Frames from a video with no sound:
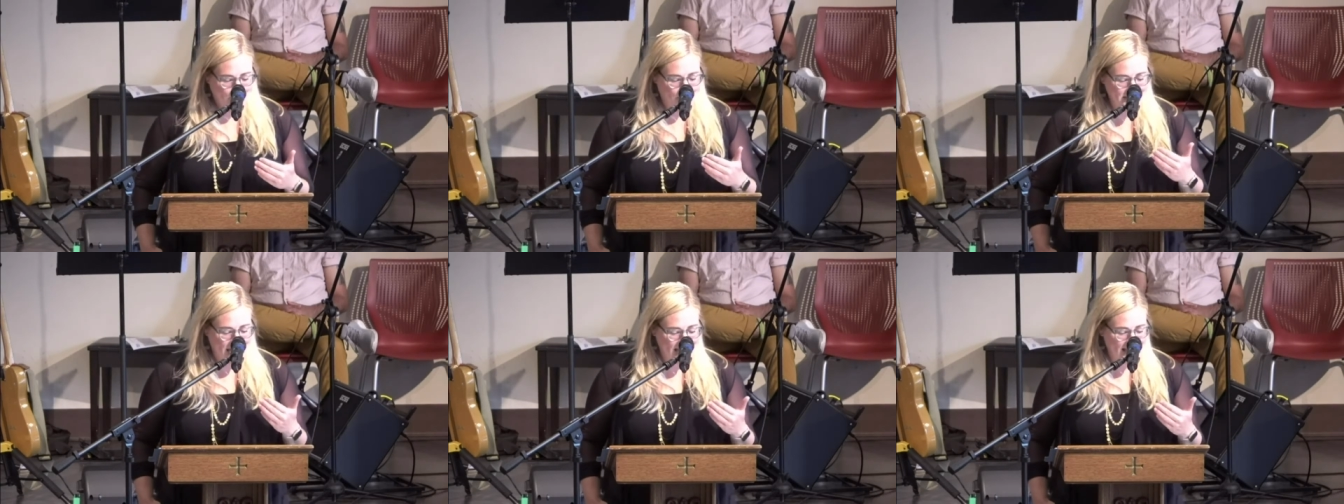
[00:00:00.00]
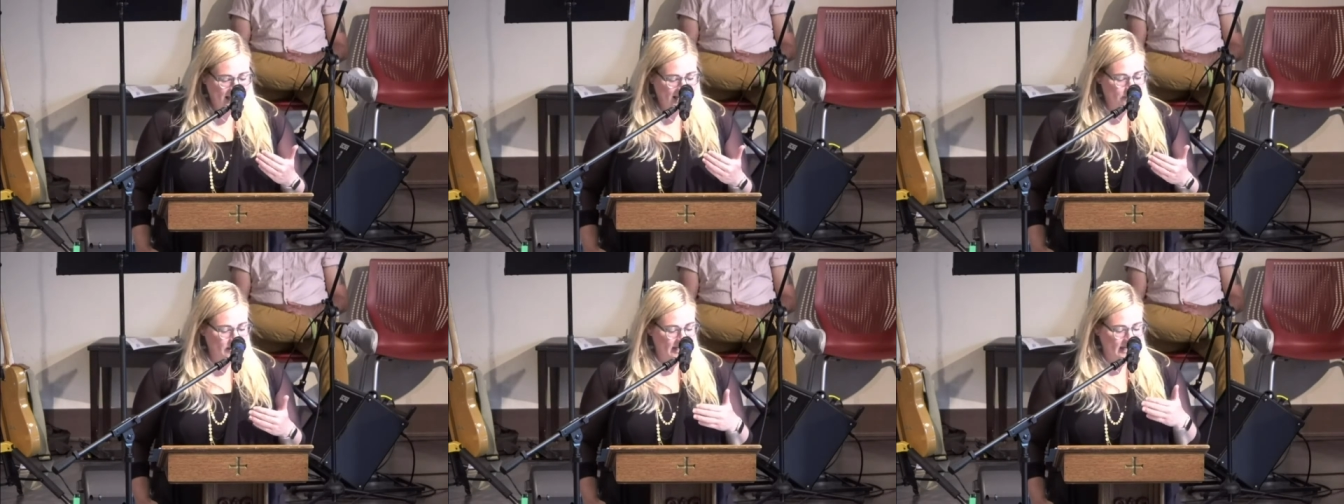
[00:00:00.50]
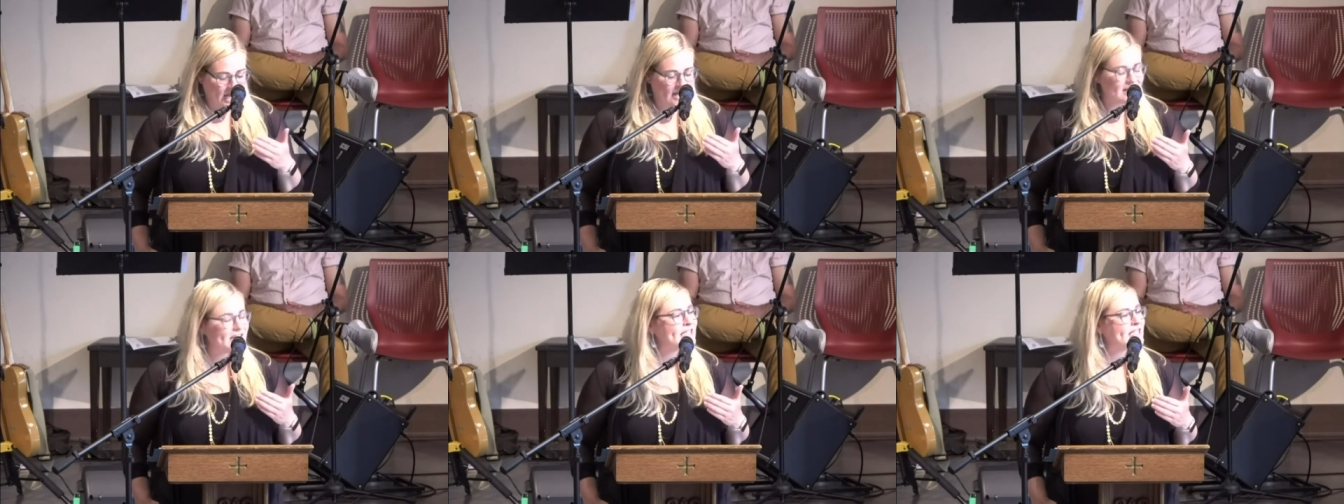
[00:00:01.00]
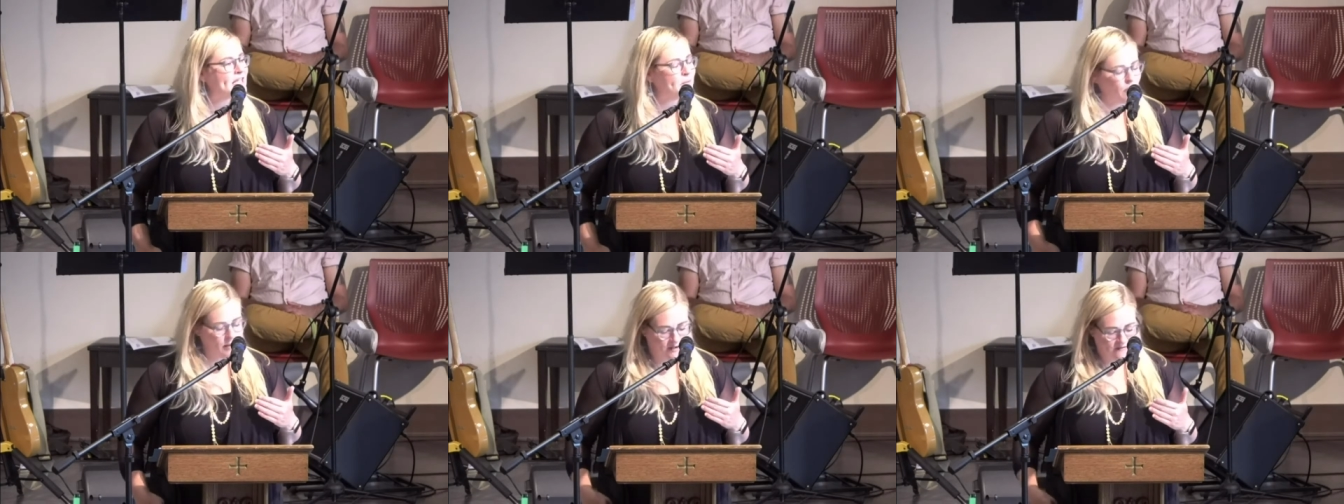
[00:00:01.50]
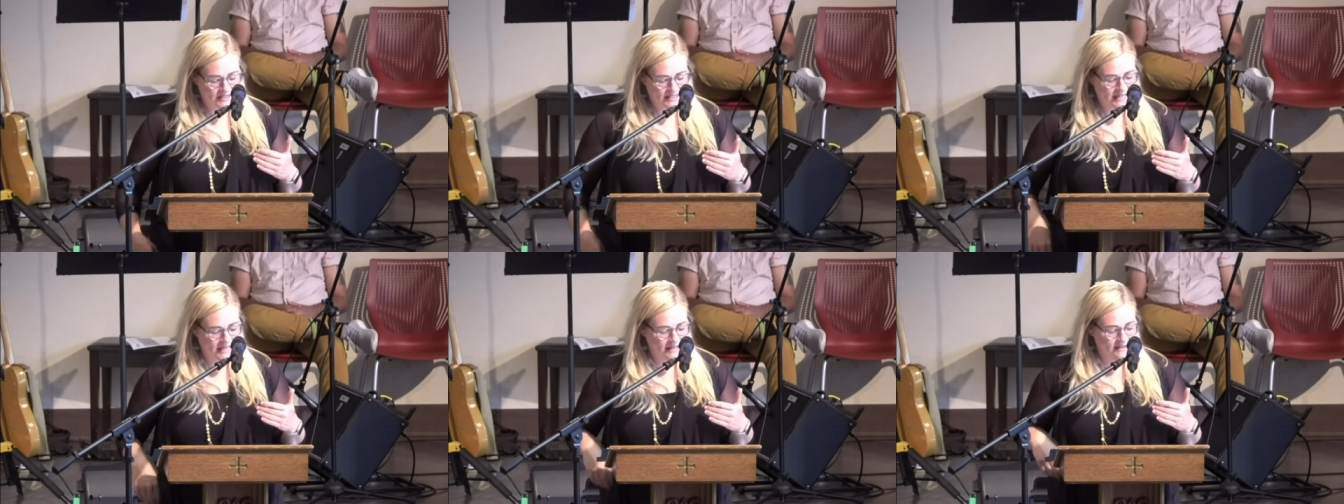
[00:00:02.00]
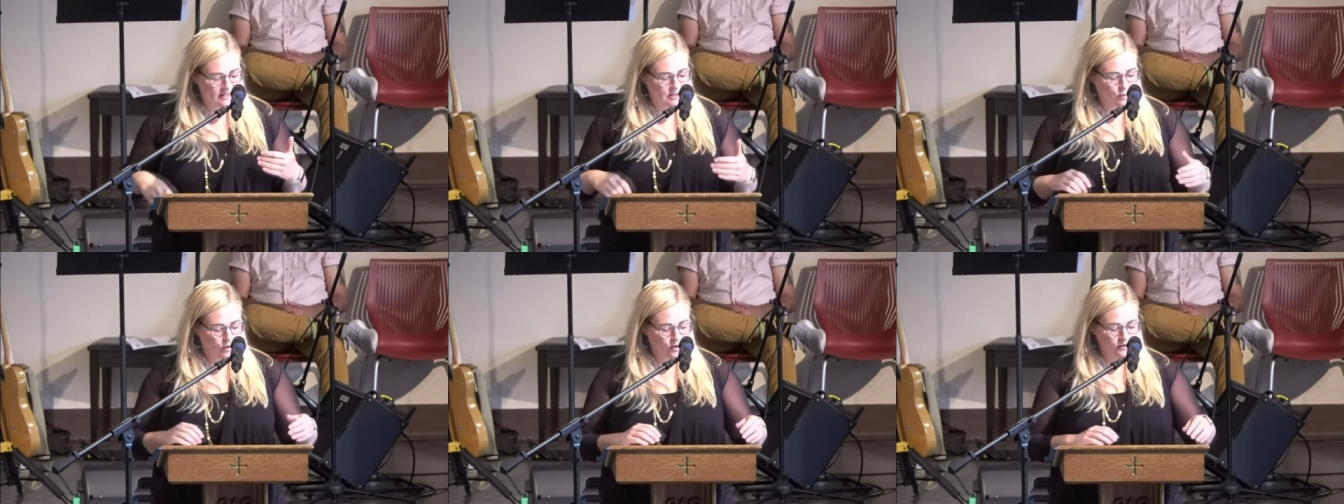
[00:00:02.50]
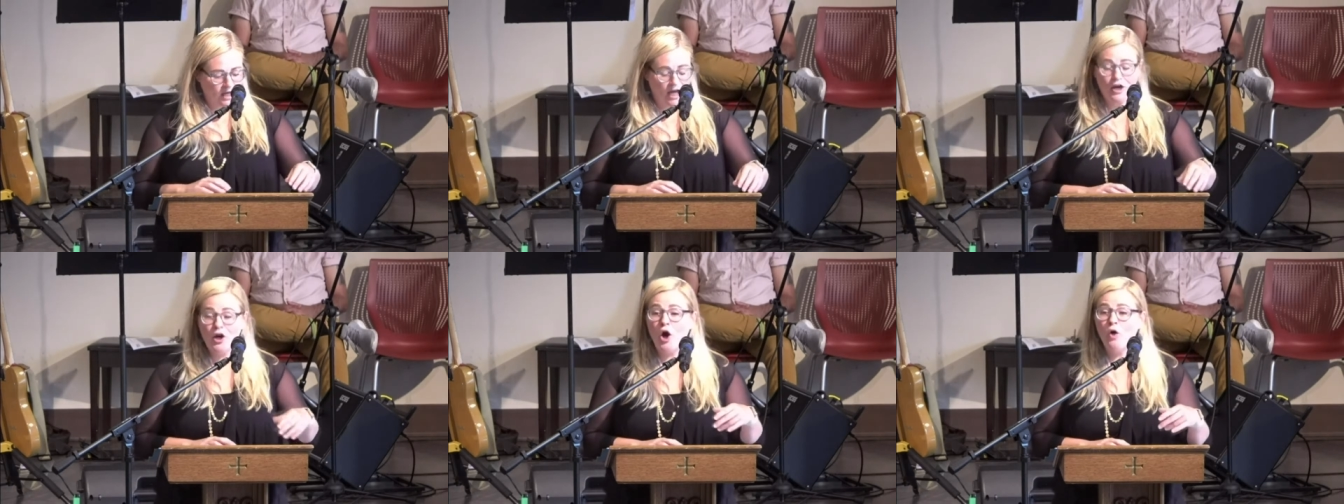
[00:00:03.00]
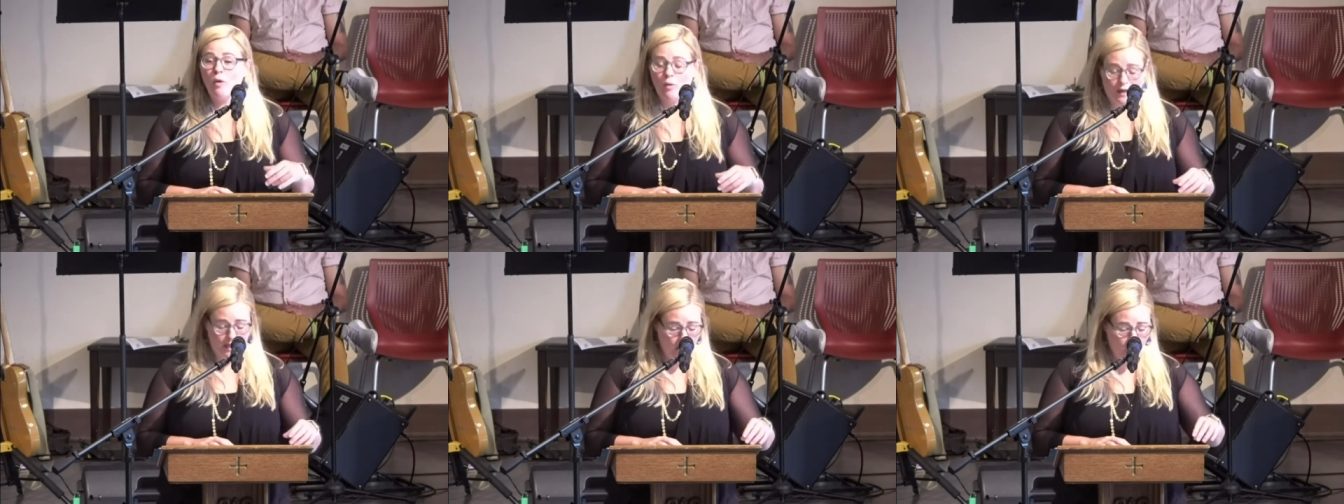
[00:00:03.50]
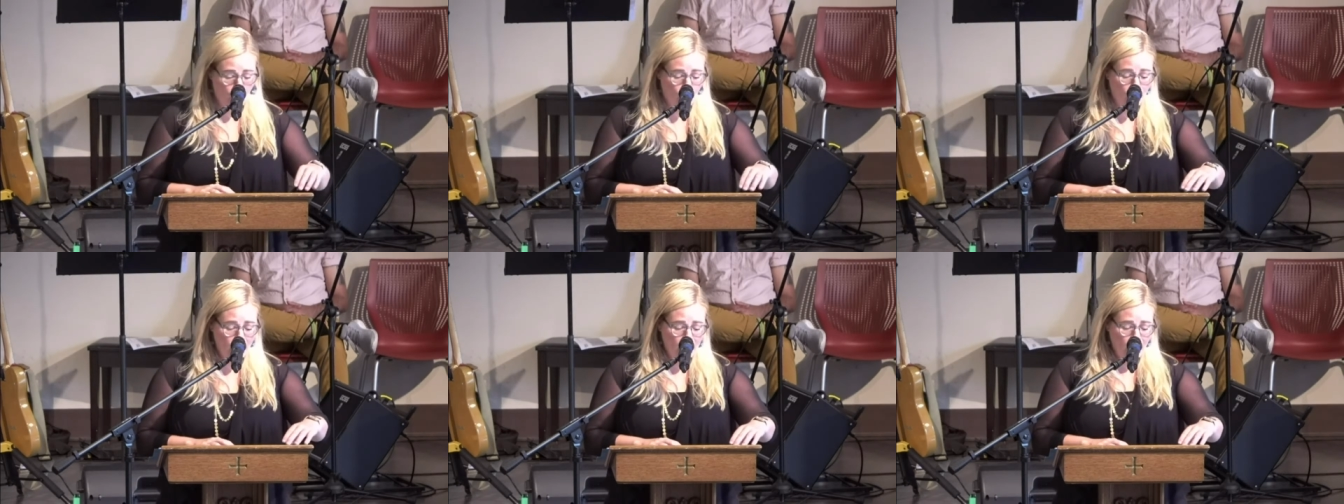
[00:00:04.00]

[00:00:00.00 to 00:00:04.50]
Pretend like we can unsee what we have seen in this world, unknow what we know.